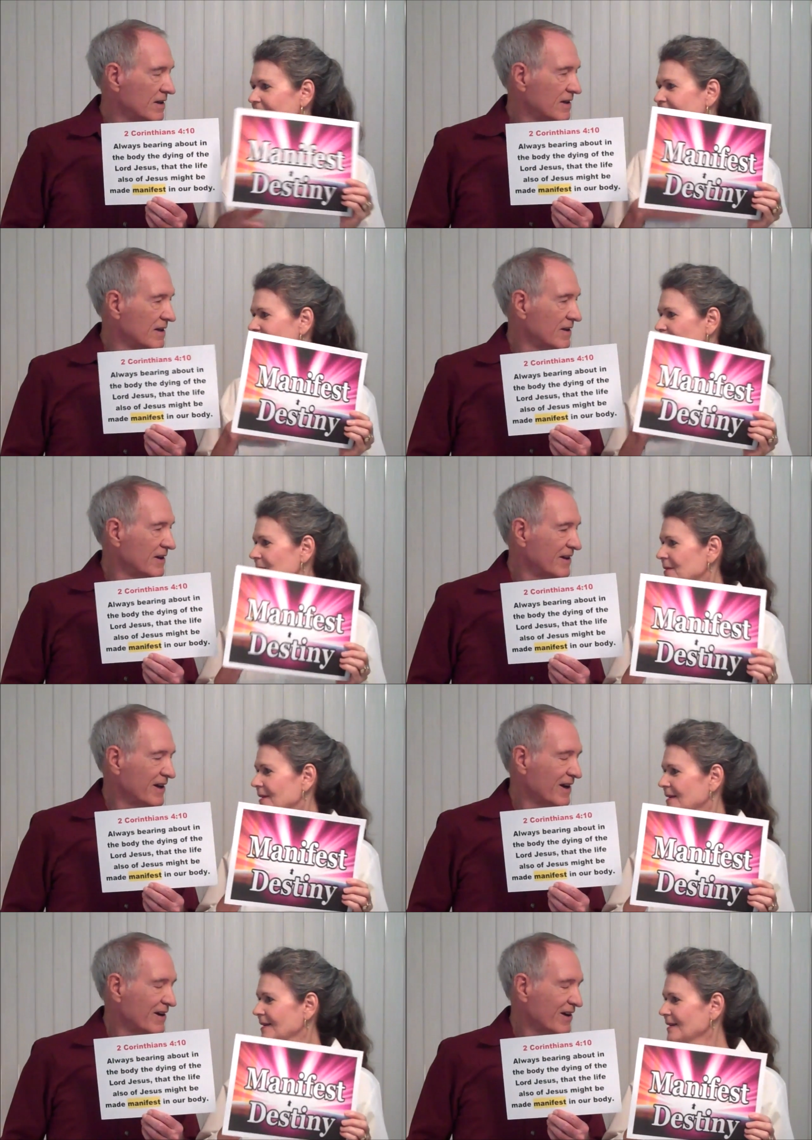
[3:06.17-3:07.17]
Speaker 1: In
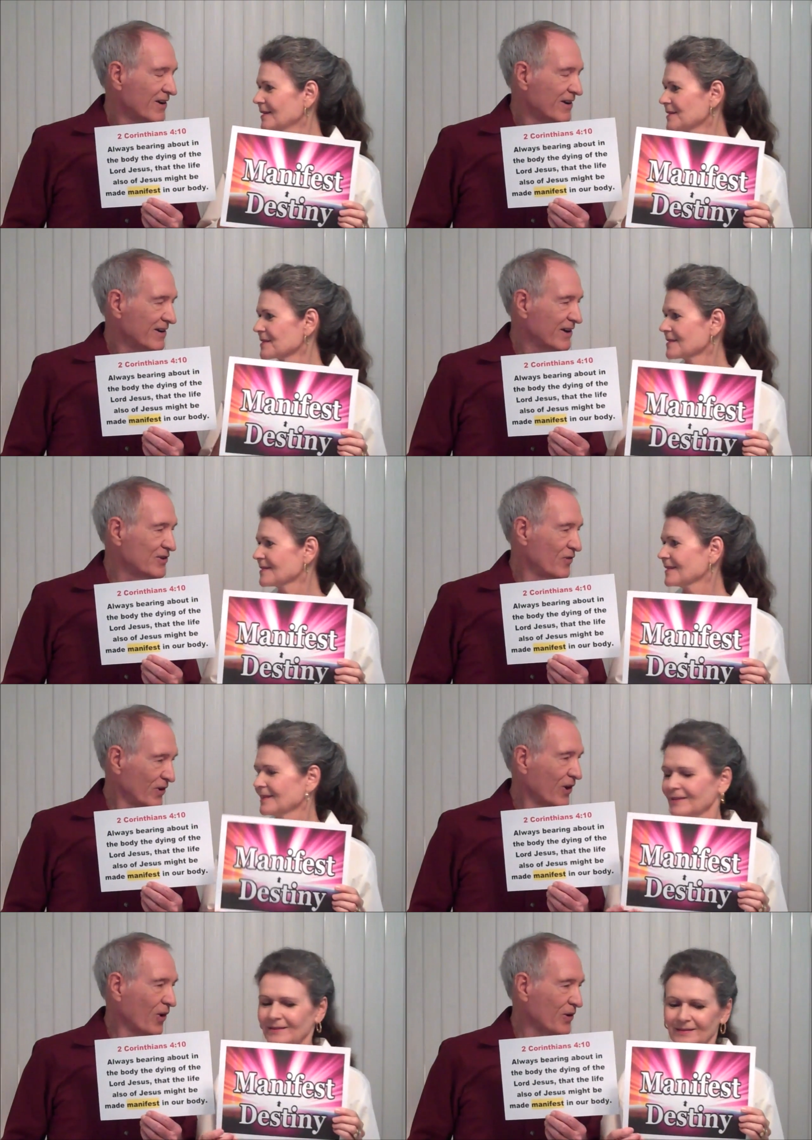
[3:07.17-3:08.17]
us. Can't you
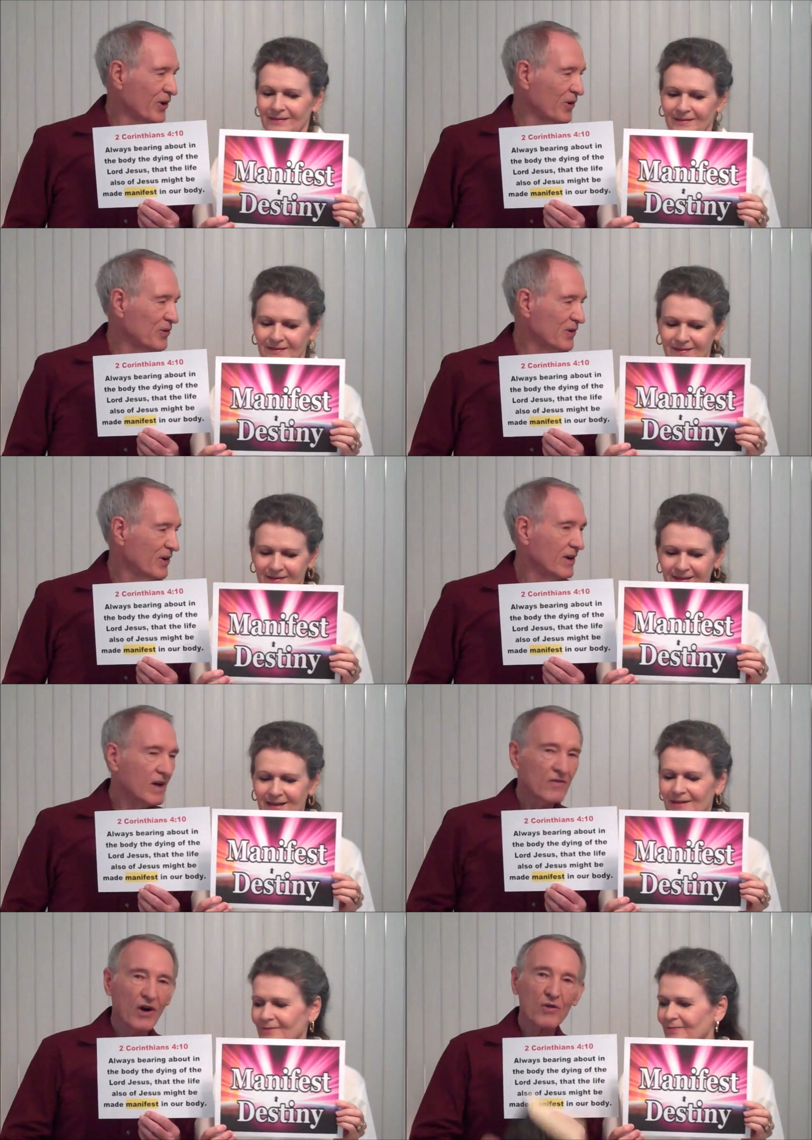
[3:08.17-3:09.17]
feel the Holy Ghost?
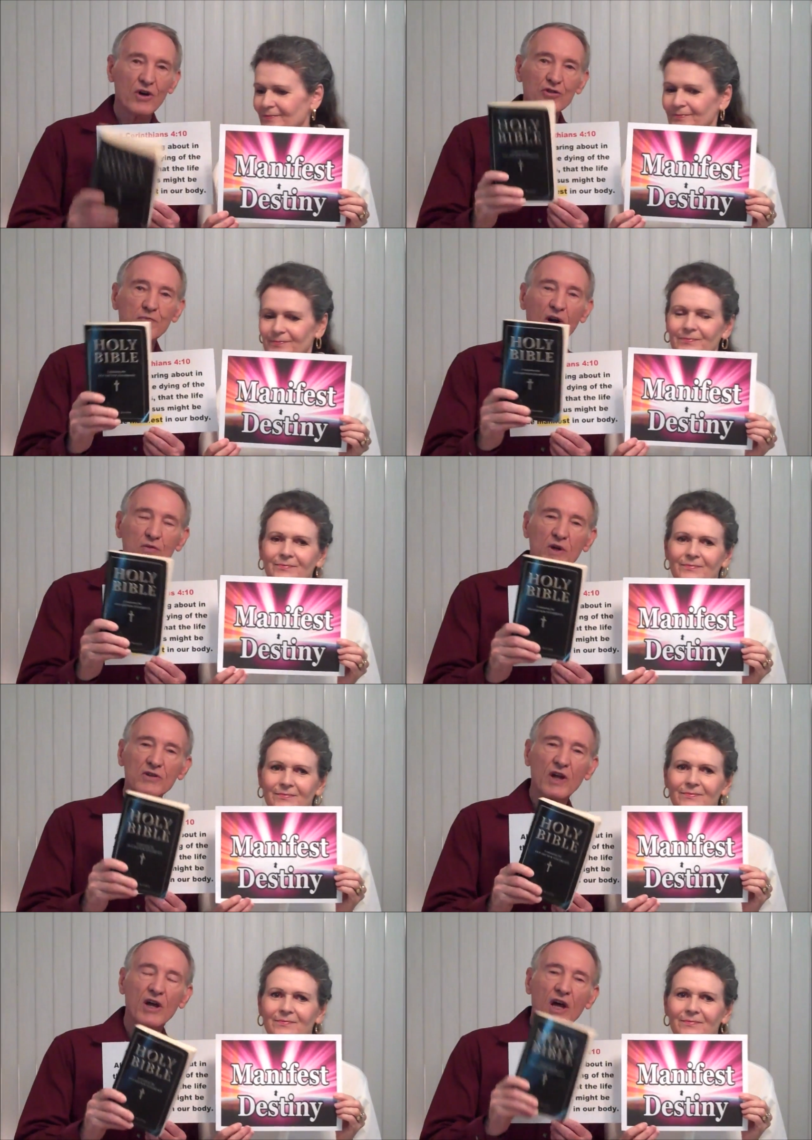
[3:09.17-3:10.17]
Yeah. The Holy Ghost bears
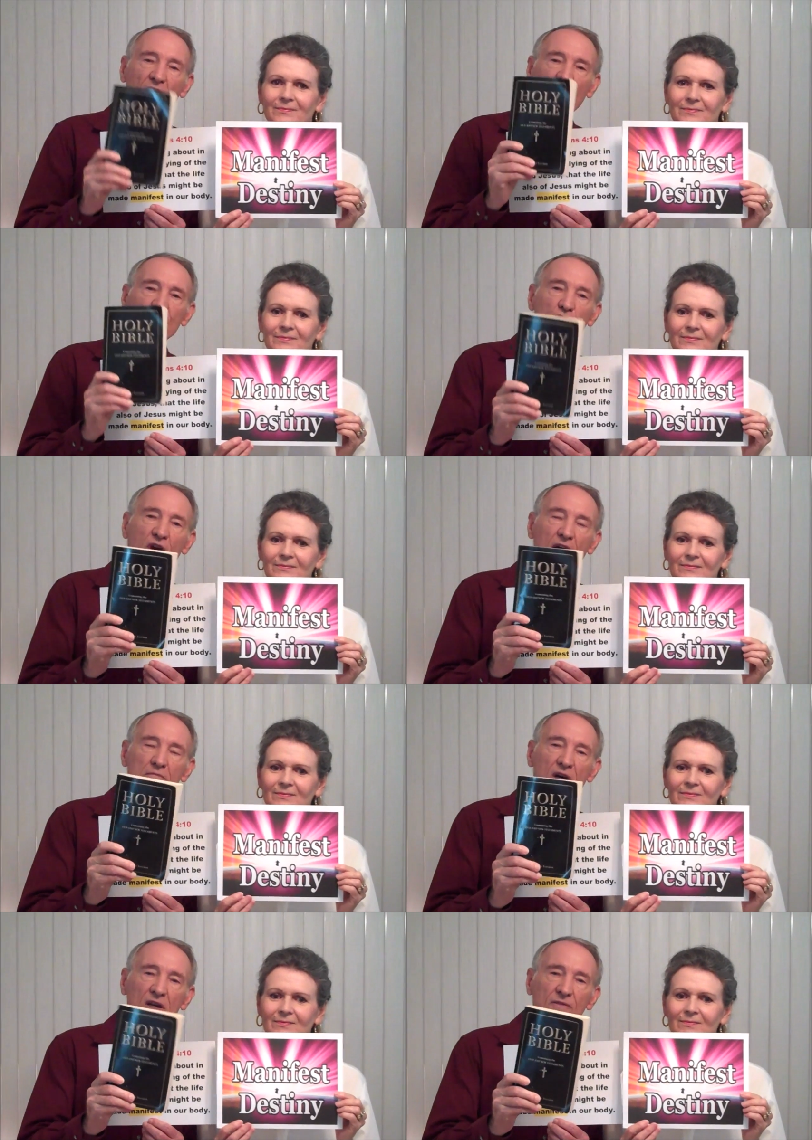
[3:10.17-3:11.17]
witness that. If you
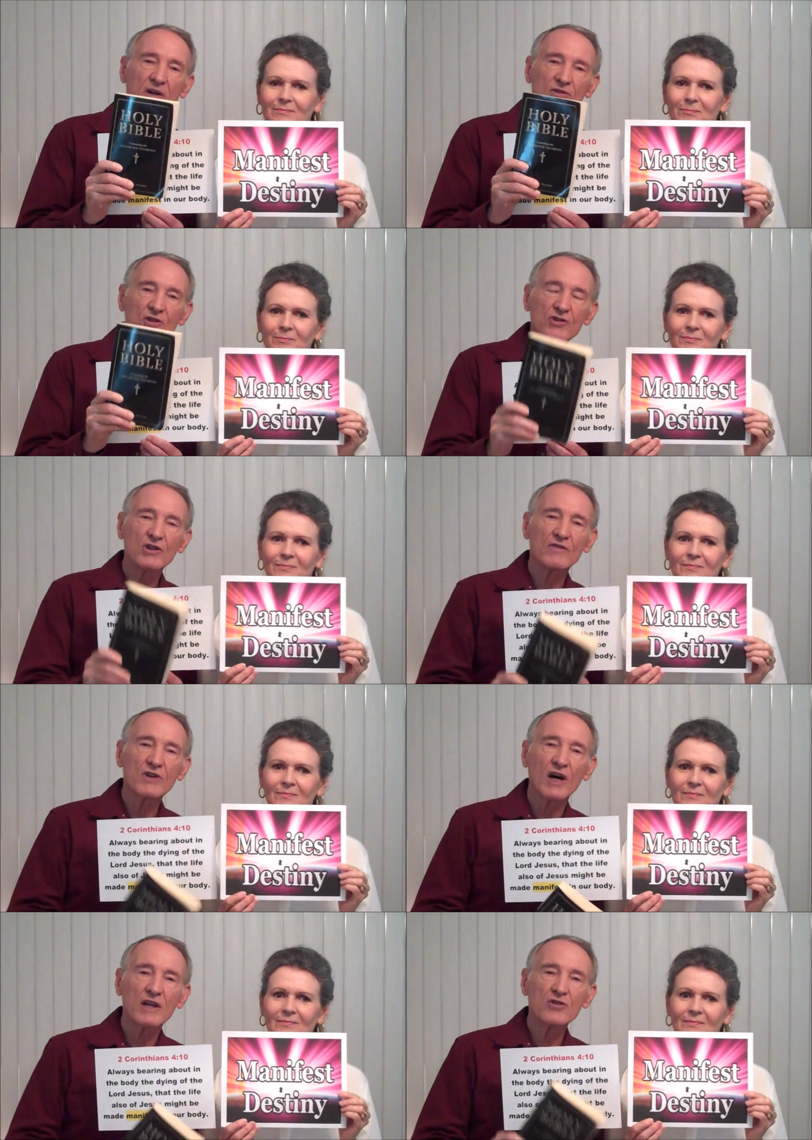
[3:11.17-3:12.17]
can't manifest the Son
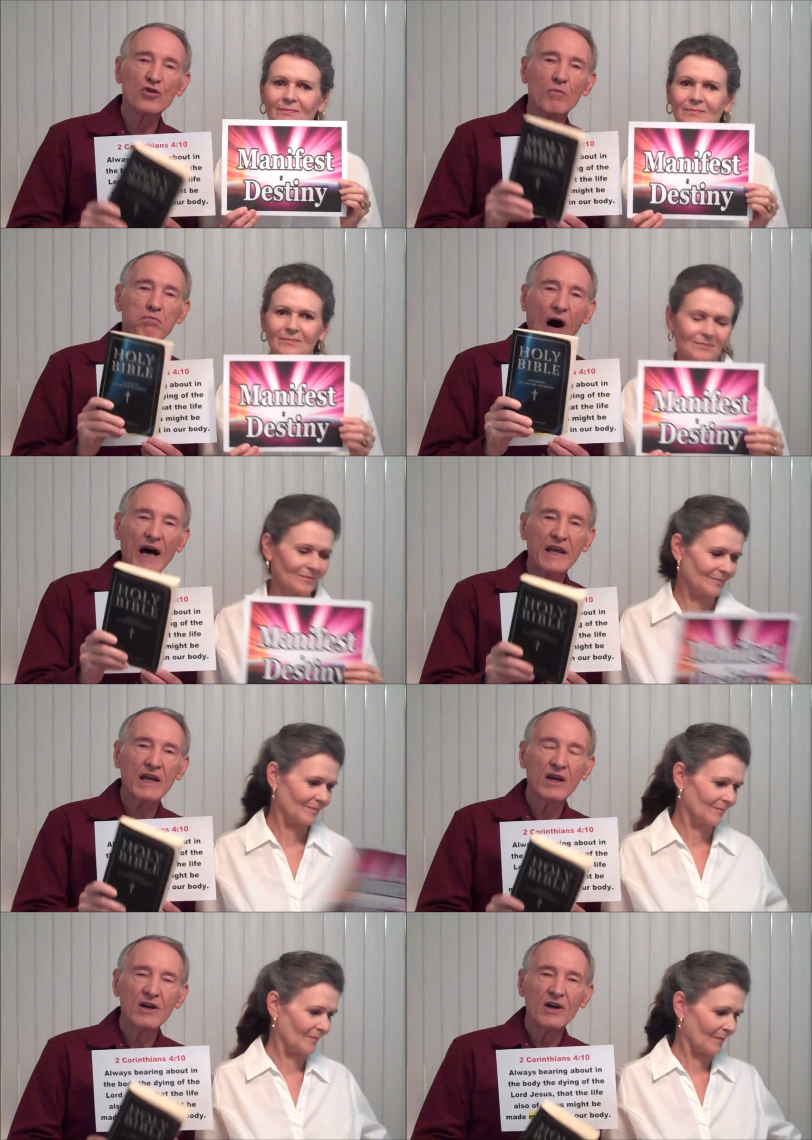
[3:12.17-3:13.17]
of God in your
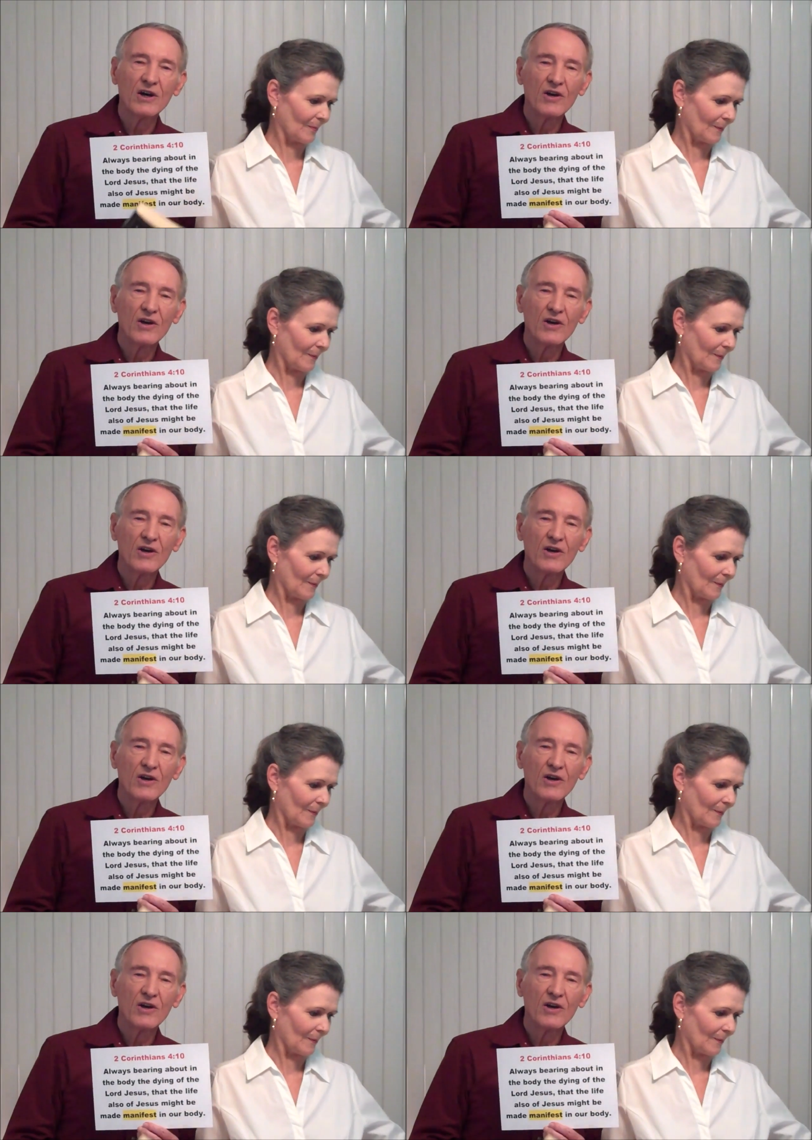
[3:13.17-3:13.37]
body,